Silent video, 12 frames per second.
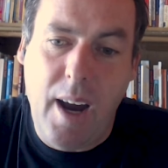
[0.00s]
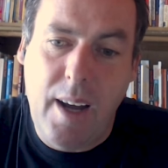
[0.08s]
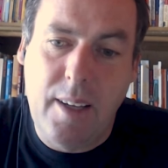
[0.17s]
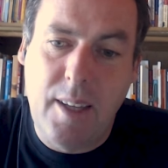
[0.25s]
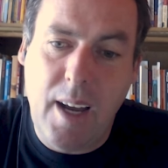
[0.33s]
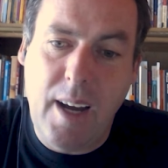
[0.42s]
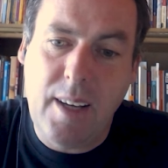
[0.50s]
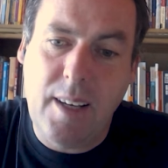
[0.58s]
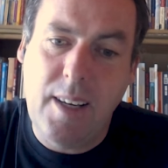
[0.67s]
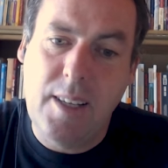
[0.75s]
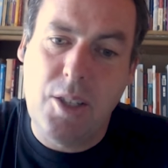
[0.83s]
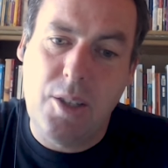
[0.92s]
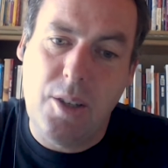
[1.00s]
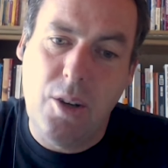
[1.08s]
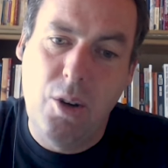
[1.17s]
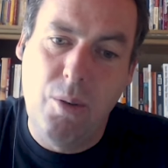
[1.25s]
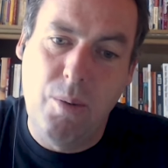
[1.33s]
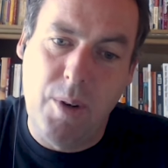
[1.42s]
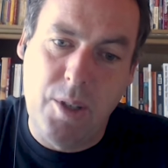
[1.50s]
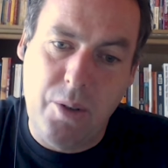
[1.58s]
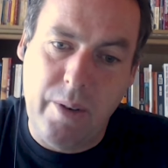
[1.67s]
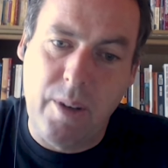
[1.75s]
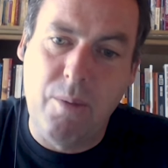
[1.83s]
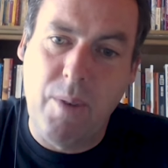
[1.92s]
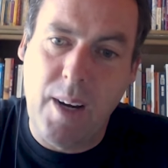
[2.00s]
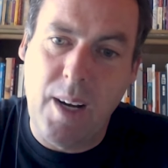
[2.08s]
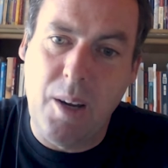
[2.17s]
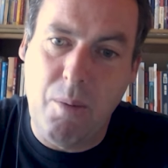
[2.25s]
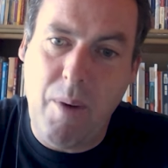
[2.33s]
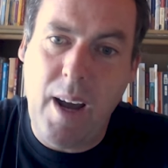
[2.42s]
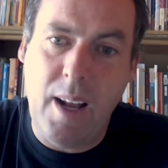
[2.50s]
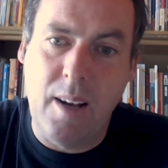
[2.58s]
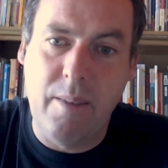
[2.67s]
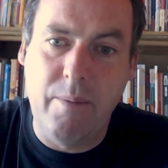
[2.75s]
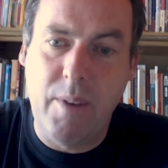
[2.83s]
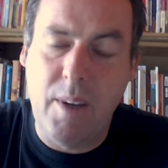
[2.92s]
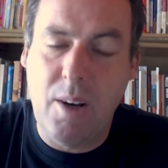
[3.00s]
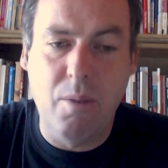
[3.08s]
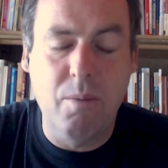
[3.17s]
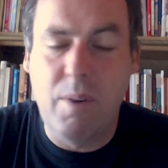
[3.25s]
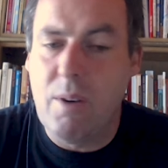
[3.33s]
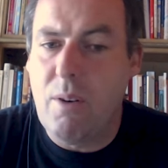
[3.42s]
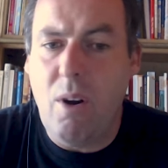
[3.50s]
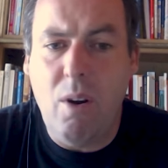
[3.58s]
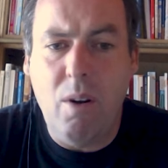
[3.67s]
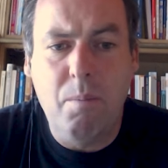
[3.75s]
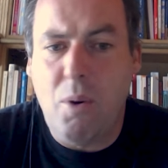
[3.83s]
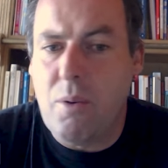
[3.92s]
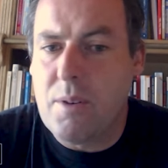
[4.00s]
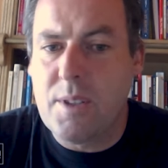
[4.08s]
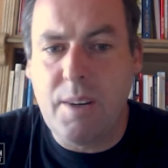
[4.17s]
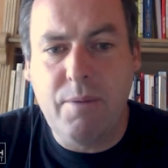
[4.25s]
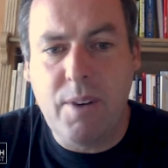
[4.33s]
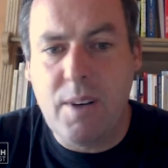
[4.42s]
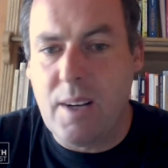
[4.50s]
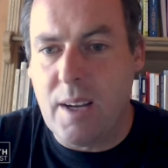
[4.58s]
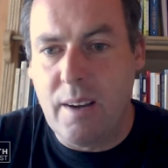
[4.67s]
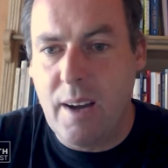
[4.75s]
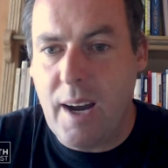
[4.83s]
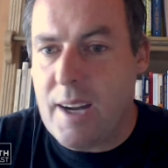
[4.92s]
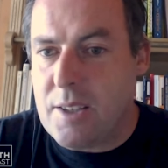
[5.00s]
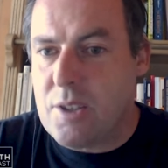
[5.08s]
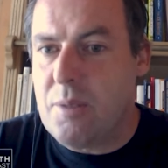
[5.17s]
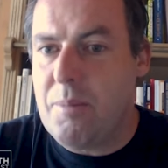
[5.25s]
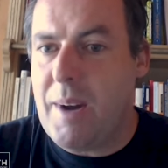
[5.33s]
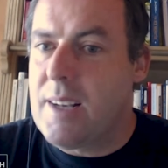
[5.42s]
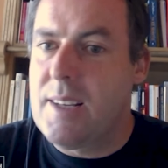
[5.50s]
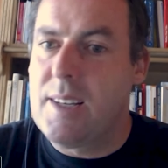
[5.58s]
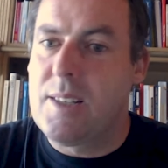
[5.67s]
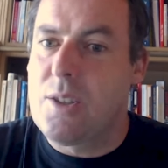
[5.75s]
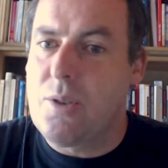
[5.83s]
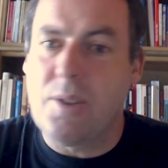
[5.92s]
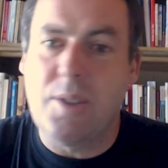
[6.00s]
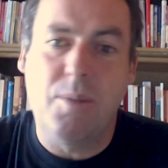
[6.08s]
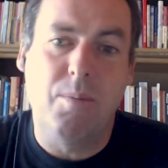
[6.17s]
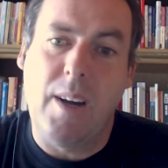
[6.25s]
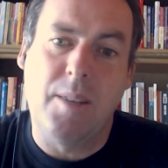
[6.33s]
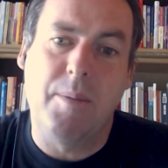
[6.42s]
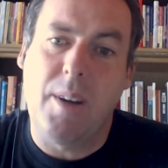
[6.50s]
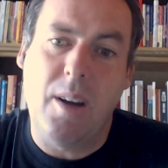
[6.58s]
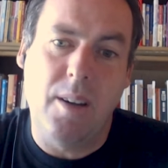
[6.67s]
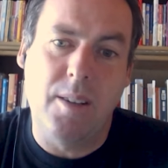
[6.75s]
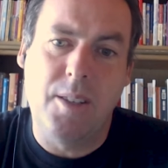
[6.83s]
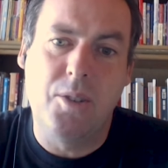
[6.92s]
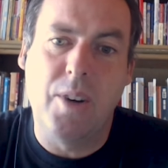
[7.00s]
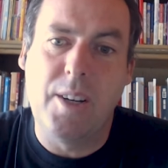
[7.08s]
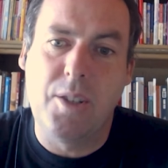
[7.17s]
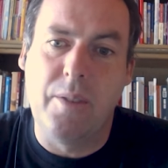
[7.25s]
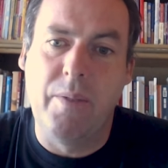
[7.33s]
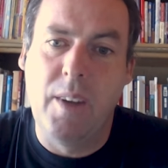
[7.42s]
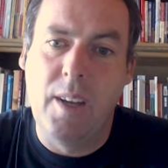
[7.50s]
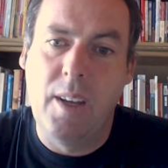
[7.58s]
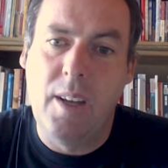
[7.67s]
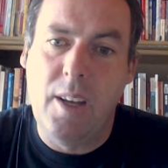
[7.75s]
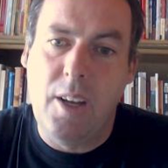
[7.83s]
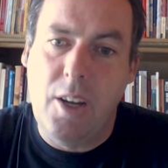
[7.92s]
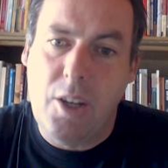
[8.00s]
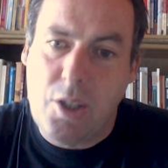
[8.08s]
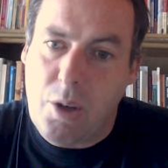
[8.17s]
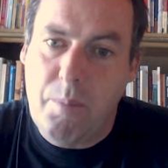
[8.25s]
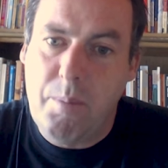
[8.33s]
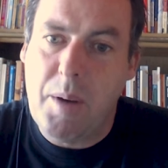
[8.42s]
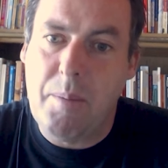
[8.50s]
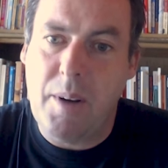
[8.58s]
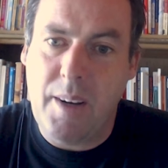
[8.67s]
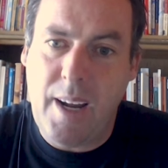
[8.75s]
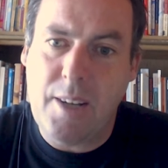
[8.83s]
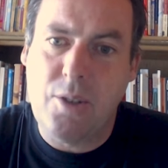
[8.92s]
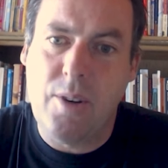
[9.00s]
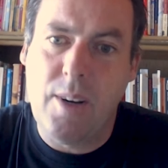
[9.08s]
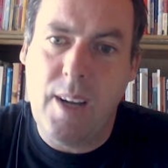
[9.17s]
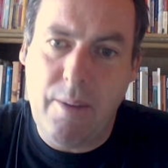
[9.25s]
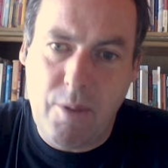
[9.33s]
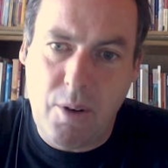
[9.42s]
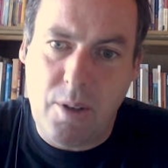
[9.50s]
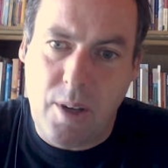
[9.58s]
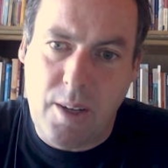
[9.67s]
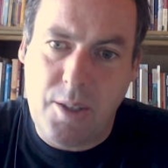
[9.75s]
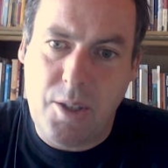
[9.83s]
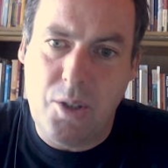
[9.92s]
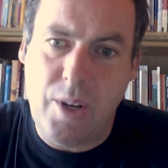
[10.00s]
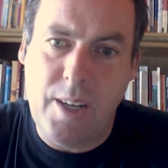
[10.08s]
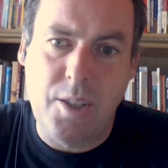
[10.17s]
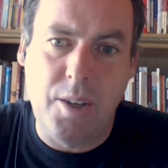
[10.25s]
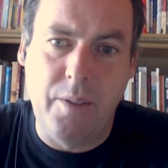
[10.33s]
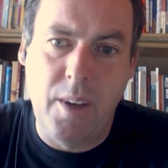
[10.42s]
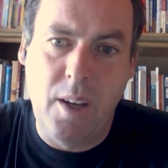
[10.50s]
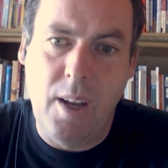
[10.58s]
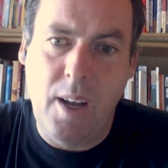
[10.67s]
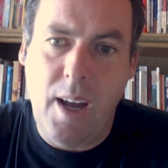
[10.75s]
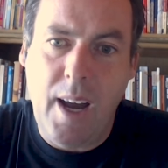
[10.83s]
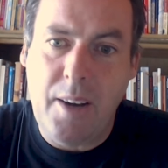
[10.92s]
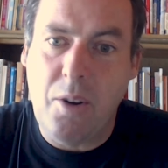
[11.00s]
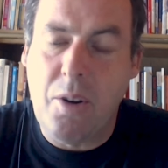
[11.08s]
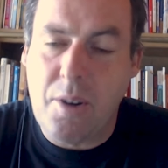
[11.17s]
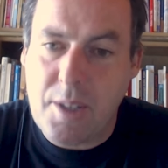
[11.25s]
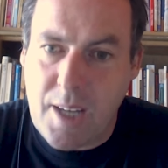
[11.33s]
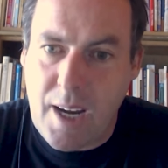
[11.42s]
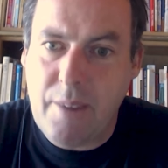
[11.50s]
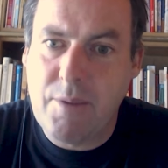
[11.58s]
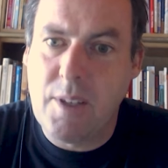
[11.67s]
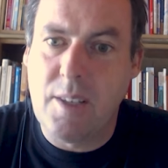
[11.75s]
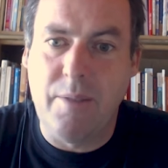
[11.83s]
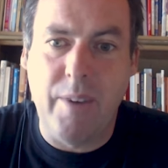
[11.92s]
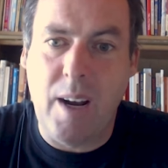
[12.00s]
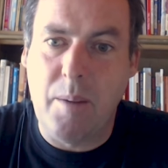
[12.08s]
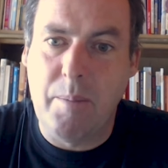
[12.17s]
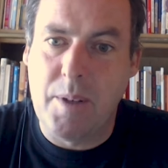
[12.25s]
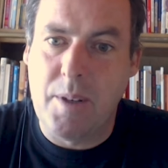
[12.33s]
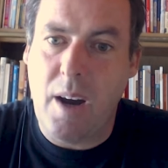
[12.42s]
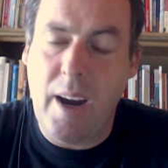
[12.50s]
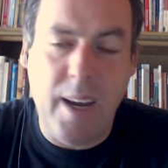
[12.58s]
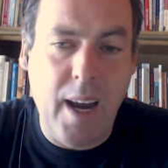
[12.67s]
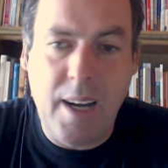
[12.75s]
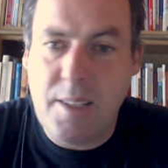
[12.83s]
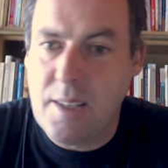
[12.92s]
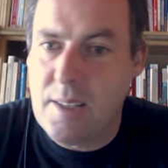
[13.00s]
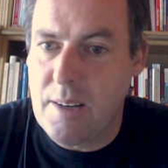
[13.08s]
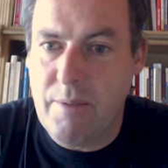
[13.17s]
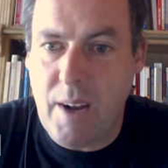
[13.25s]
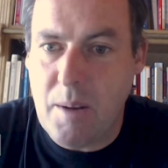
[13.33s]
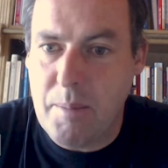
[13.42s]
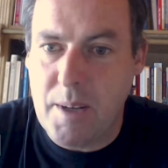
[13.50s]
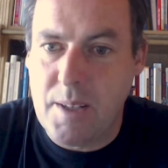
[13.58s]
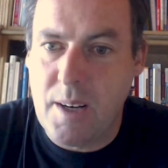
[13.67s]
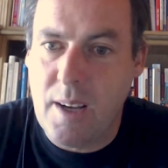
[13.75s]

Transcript: the athletes who were doing really well, you know, we are all born differently. And some athletes, just as with concentration, some people naturally have good concentration and others have to develop it. I had to develop it.